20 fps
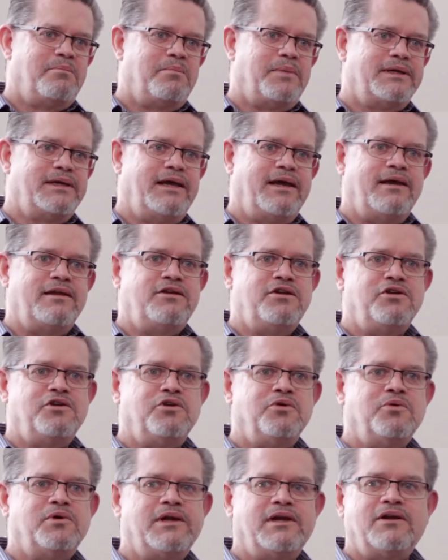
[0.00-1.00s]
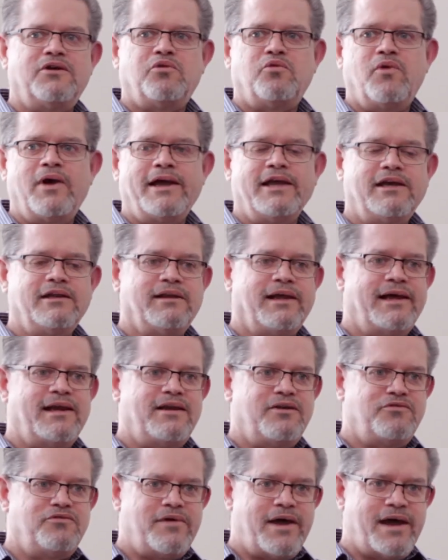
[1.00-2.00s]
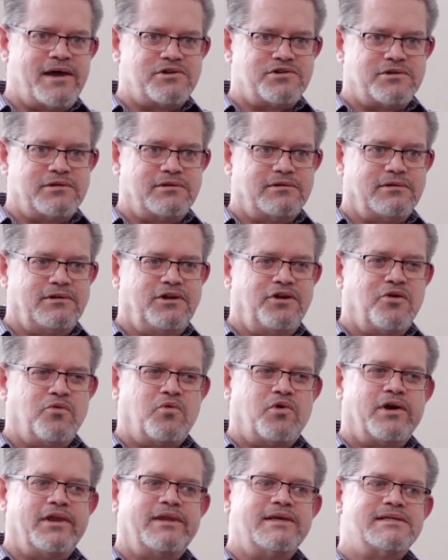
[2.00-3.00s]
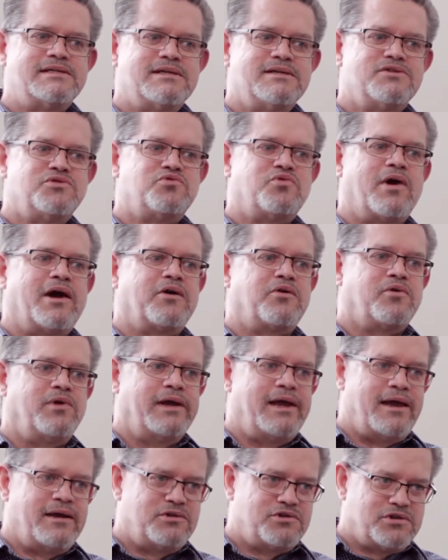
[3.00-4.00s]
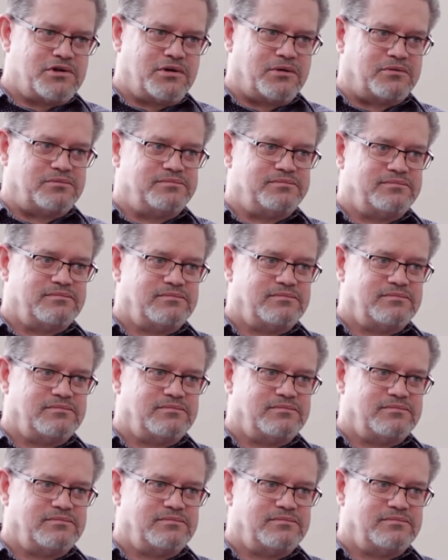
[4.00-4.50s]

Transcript: But can you do it in a regulated fashion, where this is recreational?